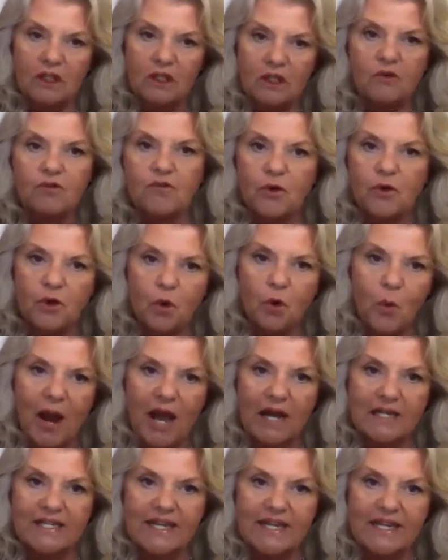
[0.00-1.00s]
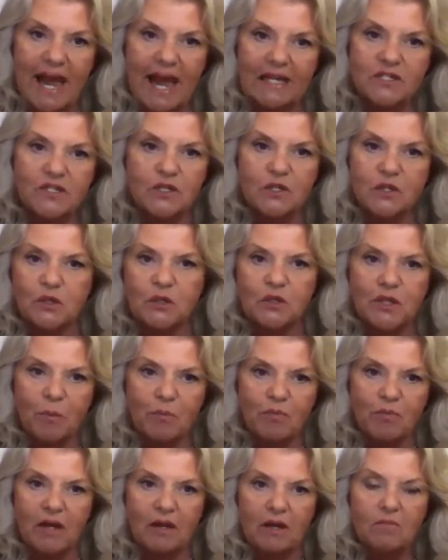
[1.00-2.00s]
a little further west kansas or
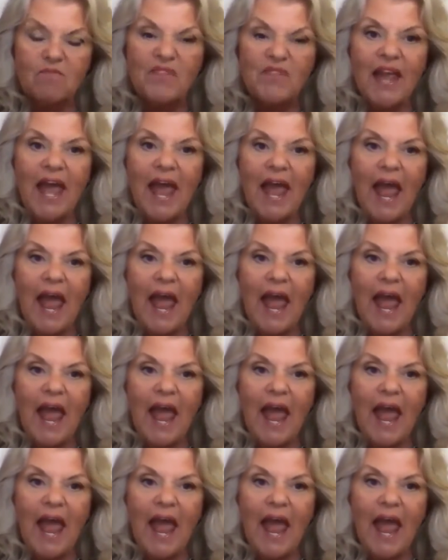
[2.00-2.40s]
something